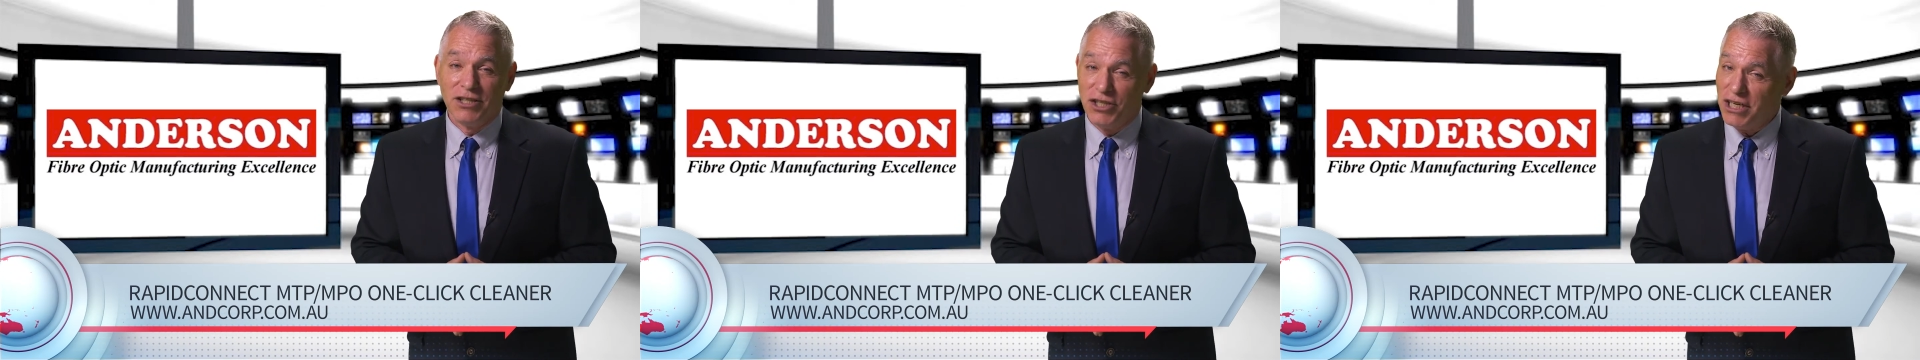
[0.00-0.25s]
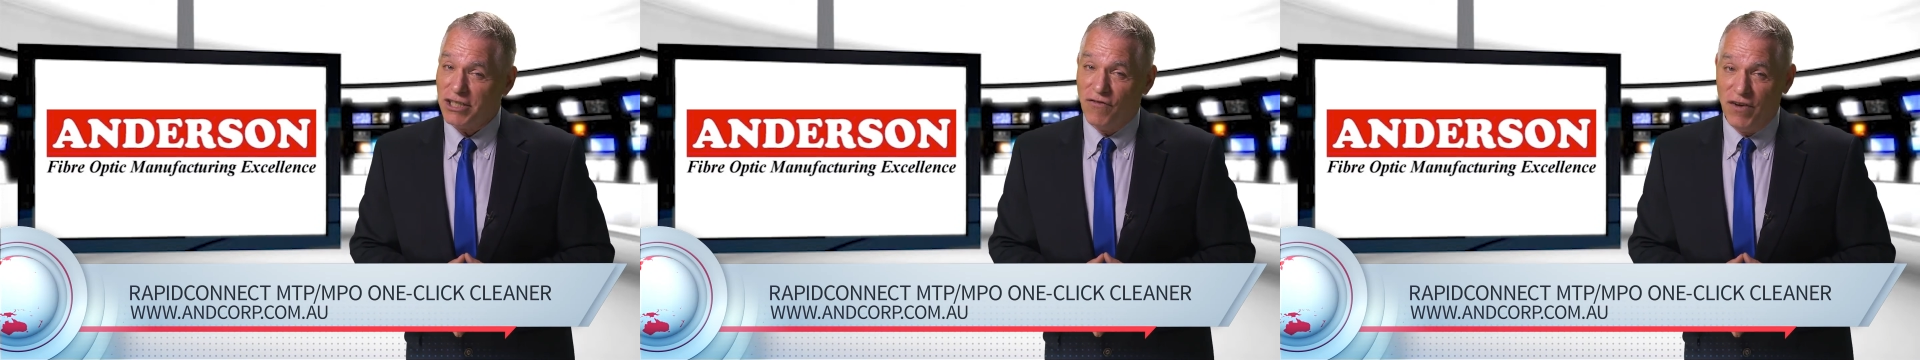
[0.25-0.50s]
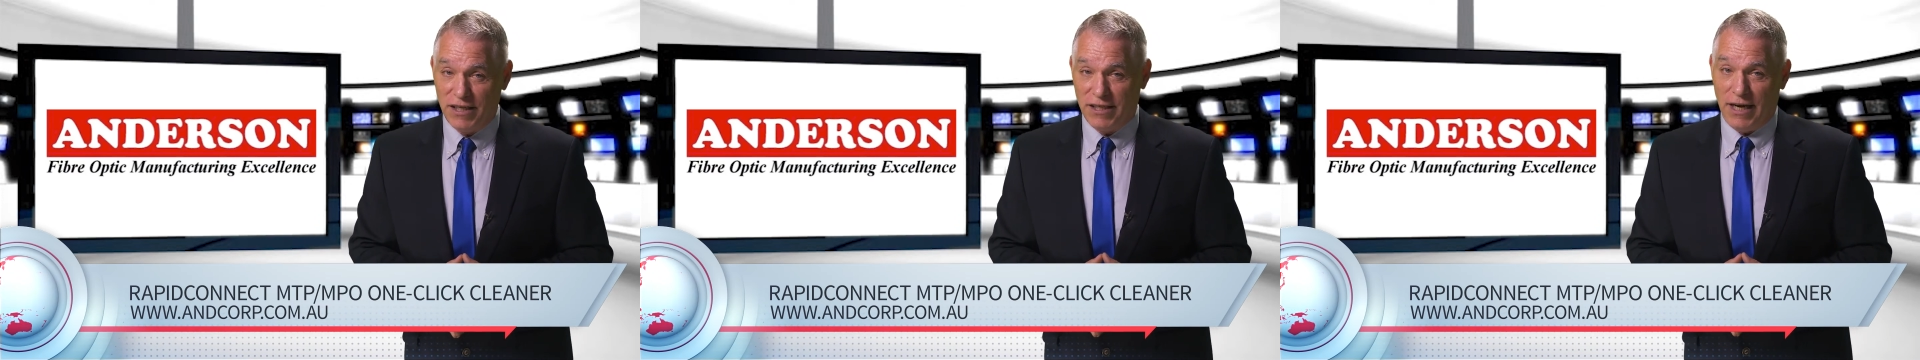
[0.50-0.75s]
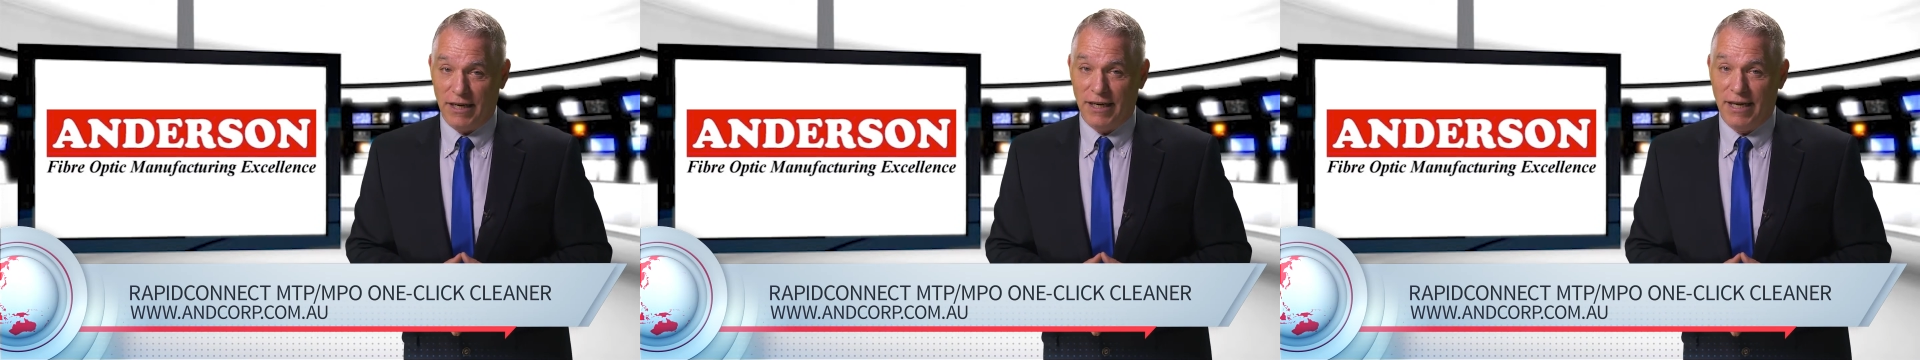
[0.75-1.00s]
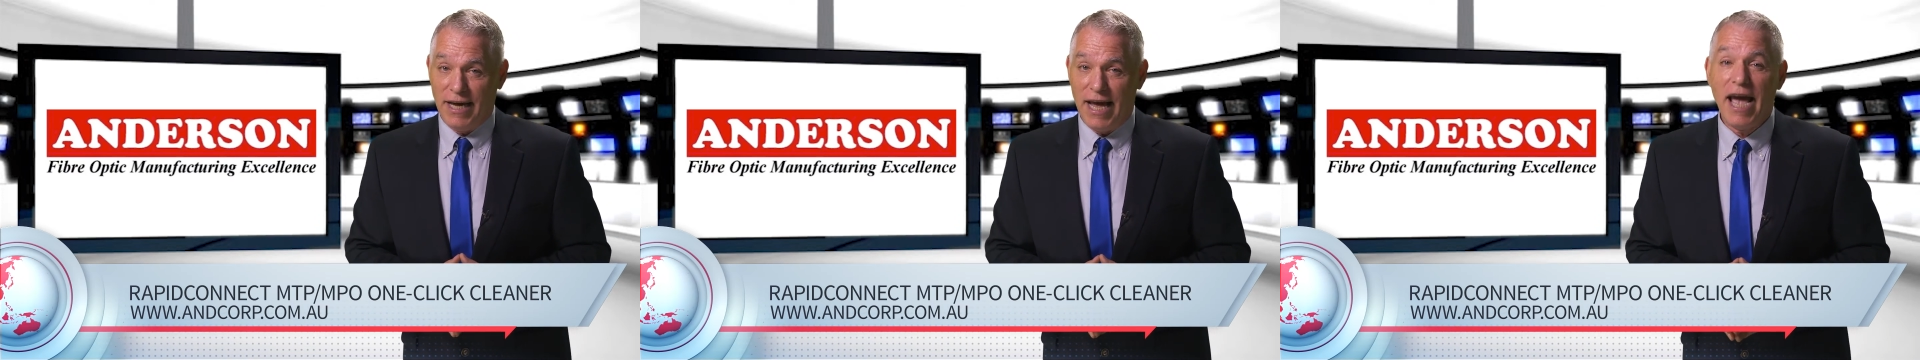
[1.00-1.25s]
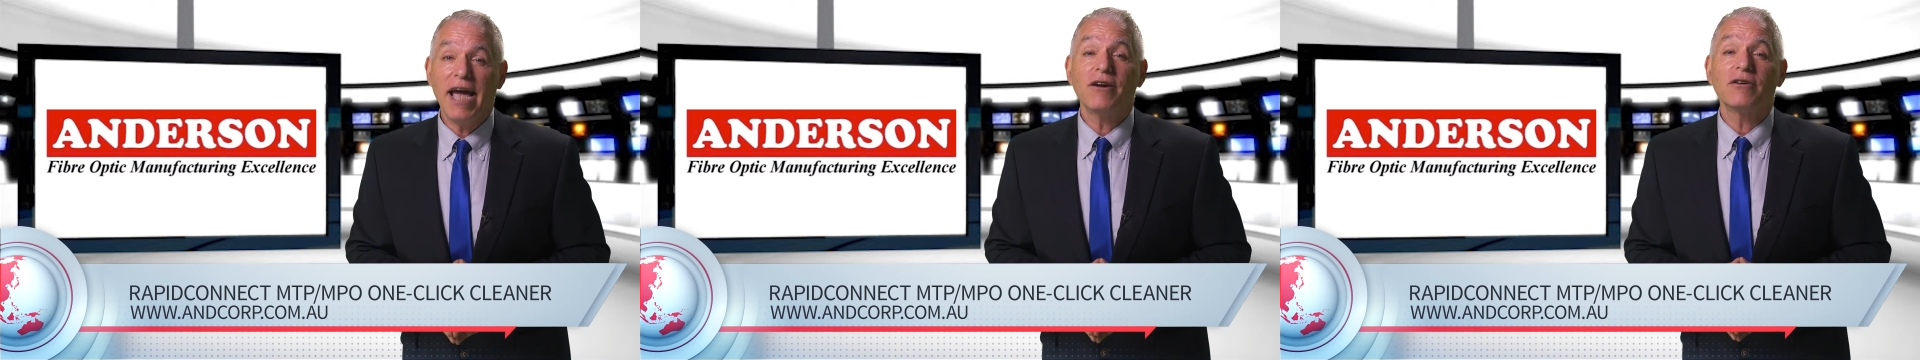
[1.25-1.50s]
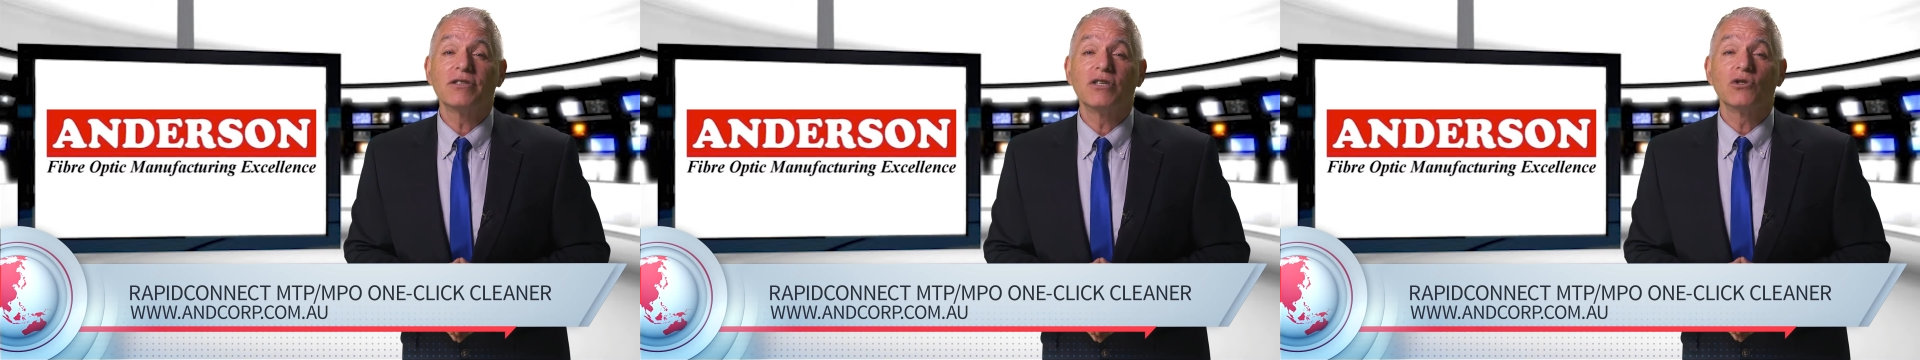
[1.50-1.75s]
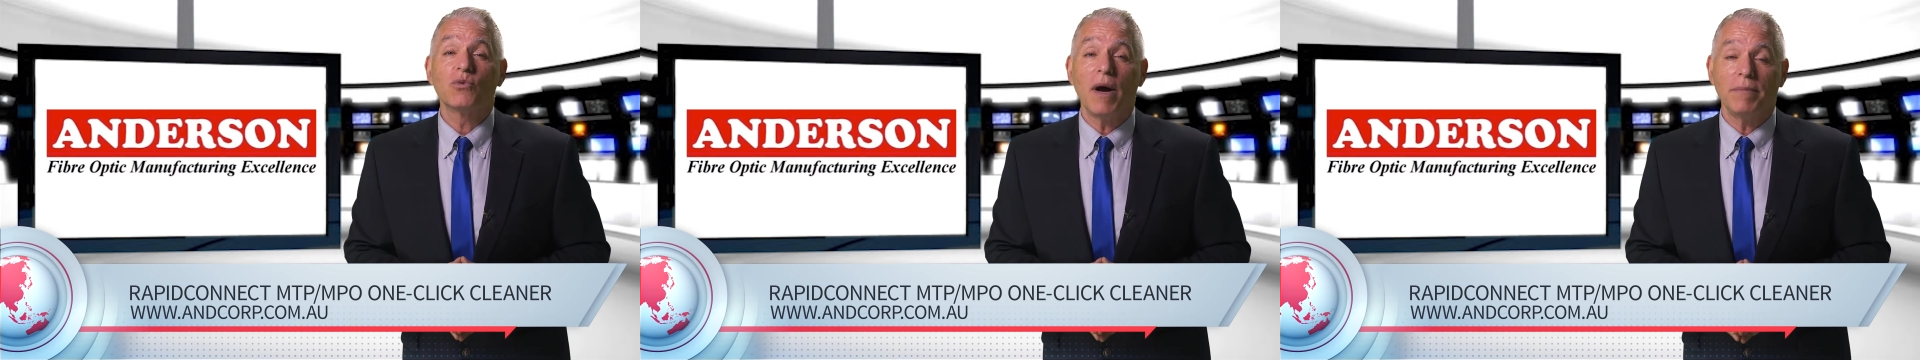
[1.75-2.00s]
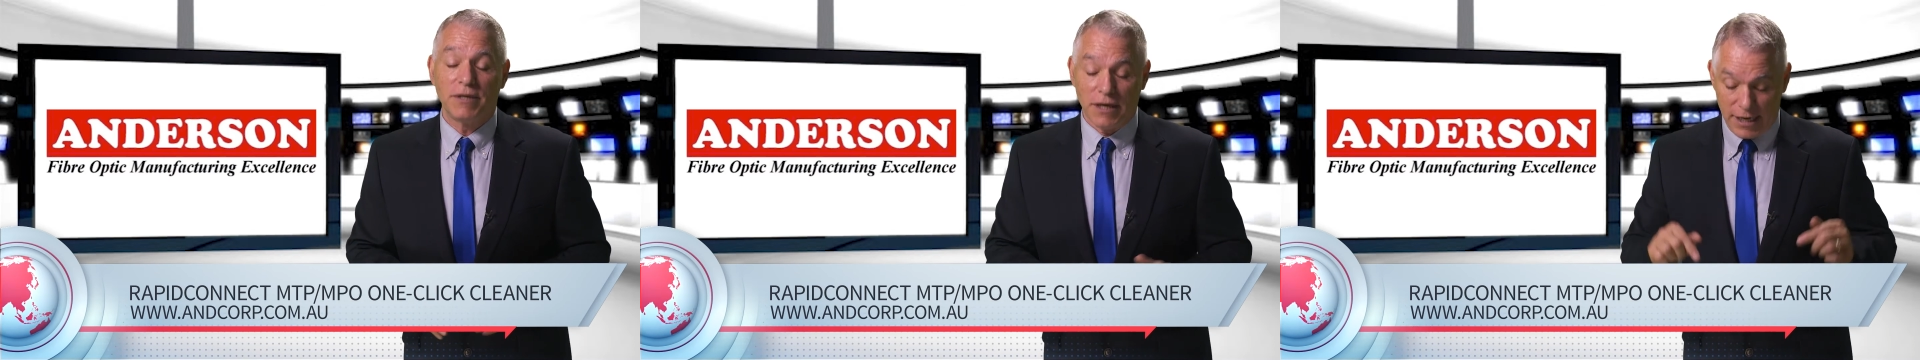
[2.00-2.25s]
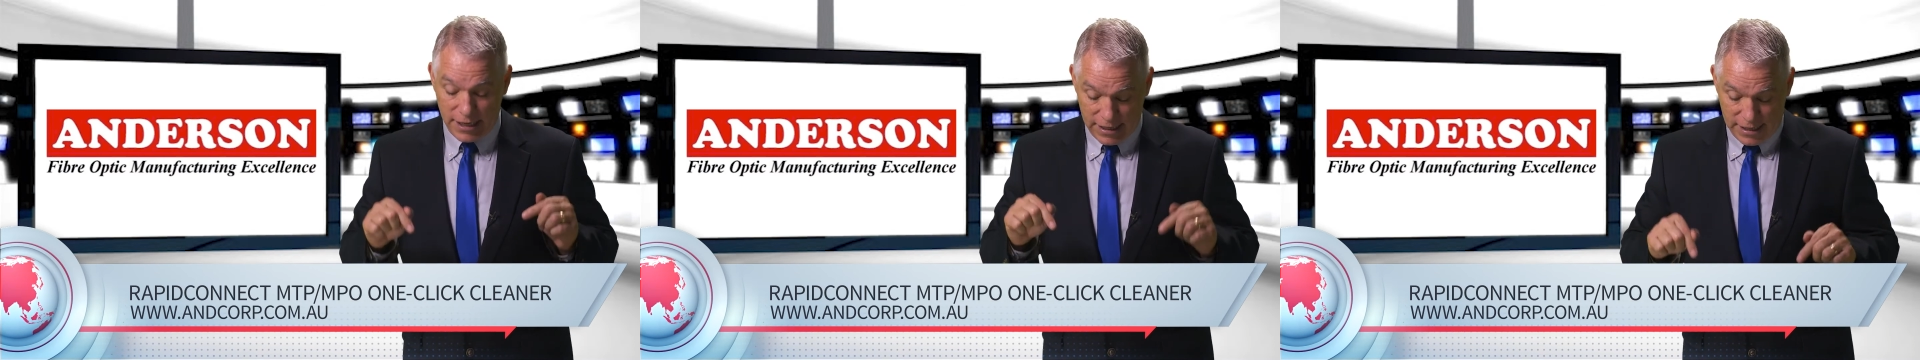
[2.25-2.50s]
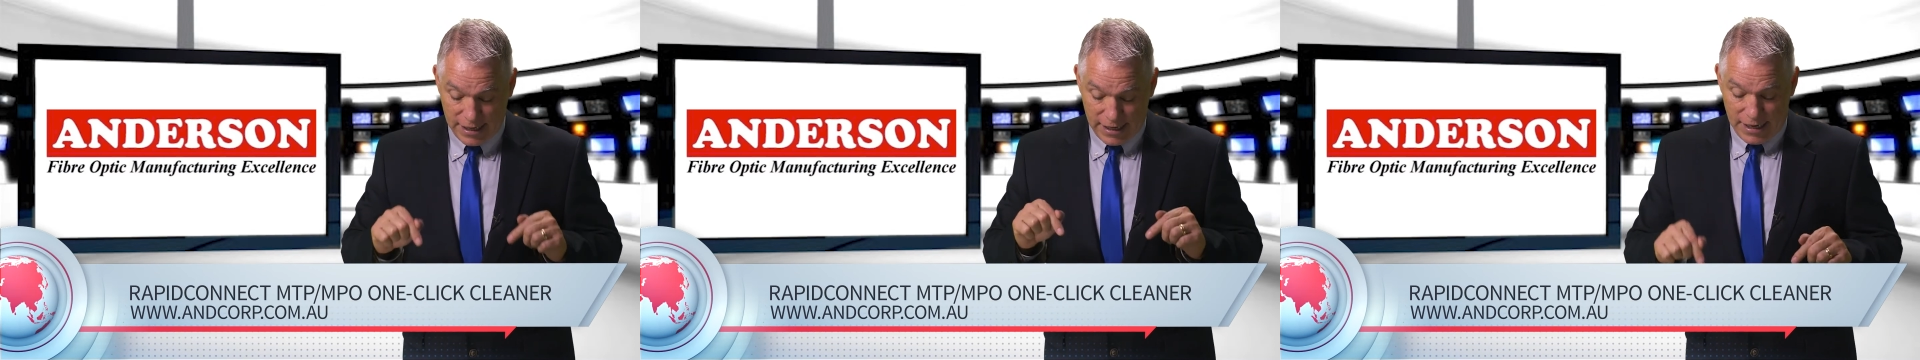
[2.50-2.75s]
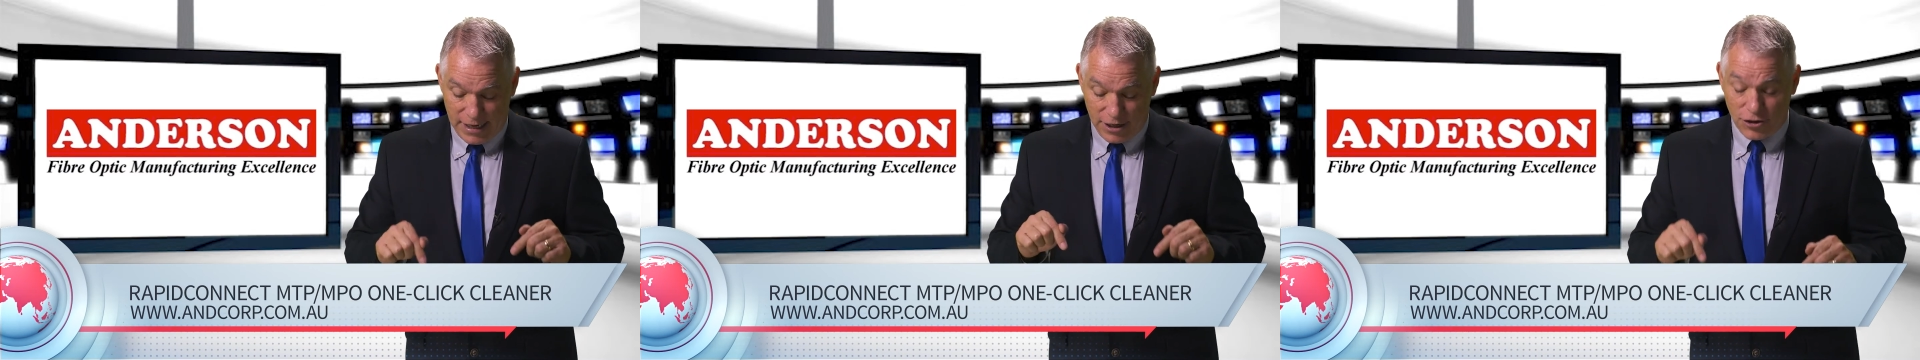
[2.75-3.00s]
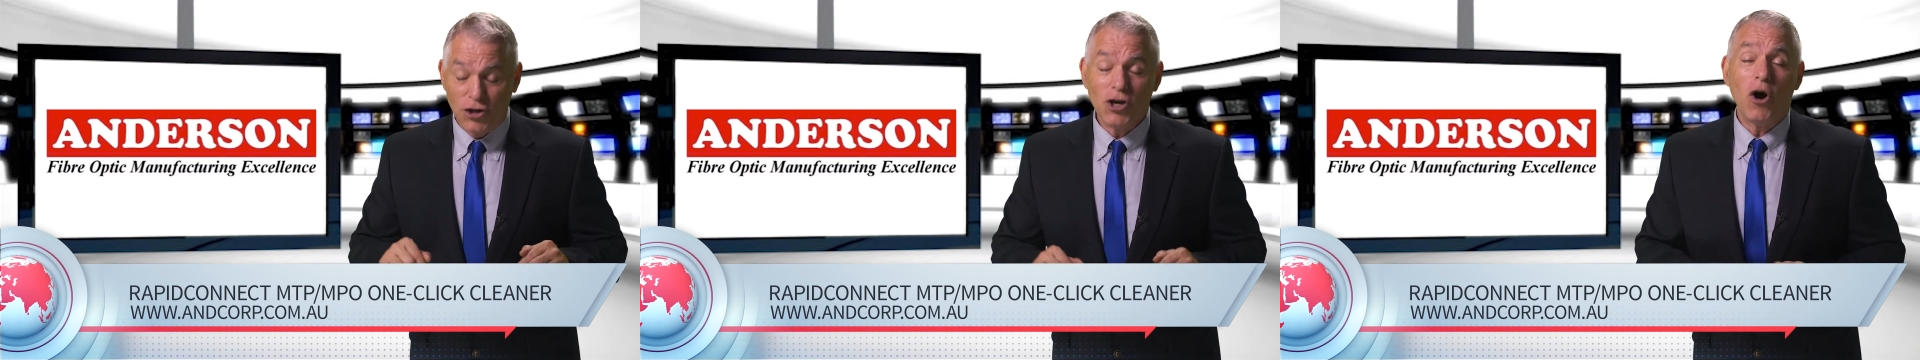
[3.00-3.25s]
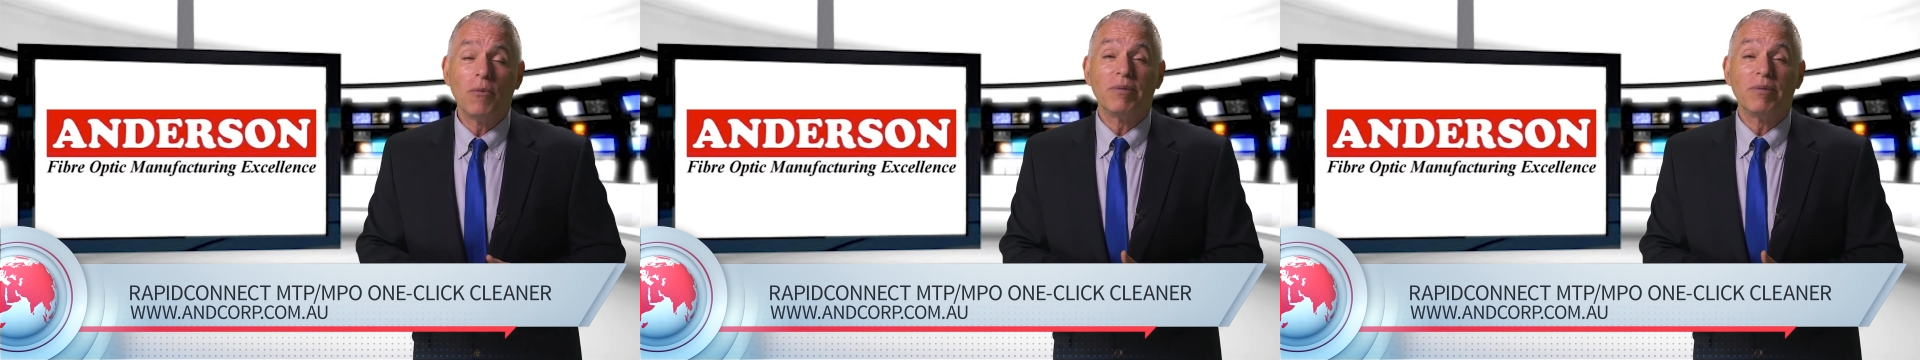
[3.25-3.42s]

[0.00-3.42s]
just visit Andersen's website as shown